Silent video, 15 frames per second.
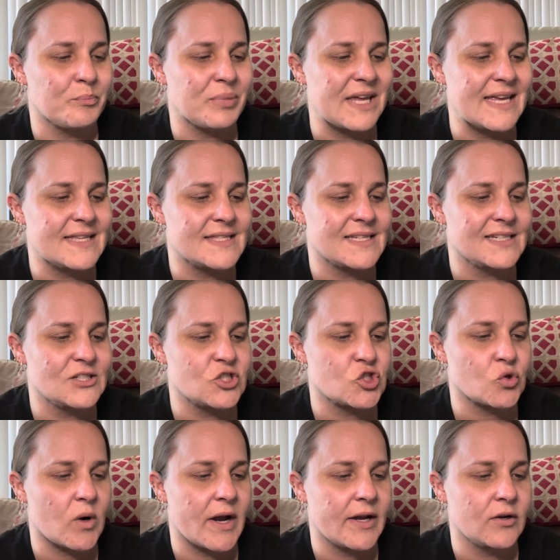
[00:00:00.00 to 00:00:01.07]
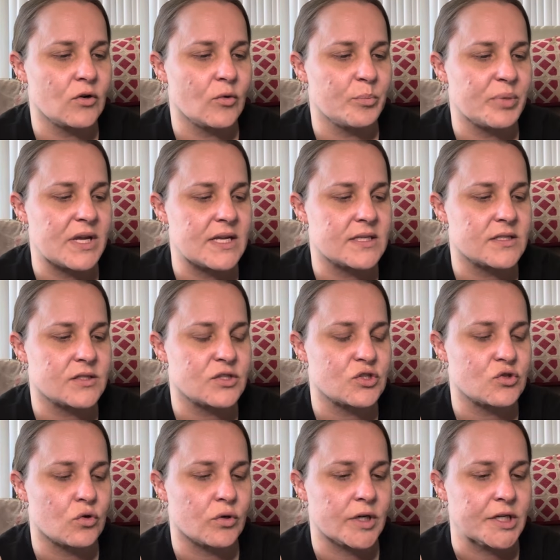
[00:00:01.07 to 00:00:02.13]
pizza triangle pizza
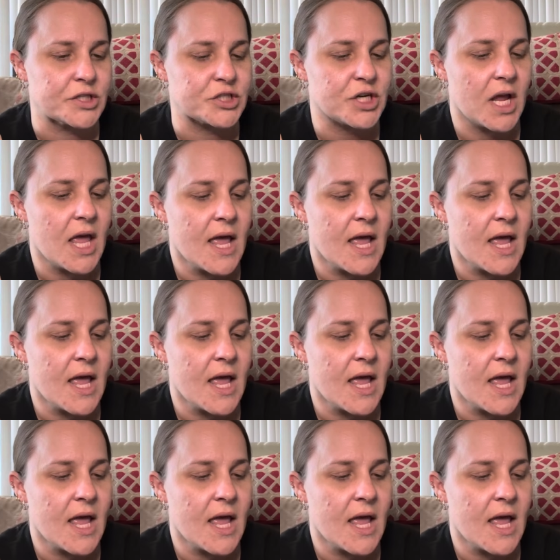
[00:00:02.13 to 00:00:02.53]
storage.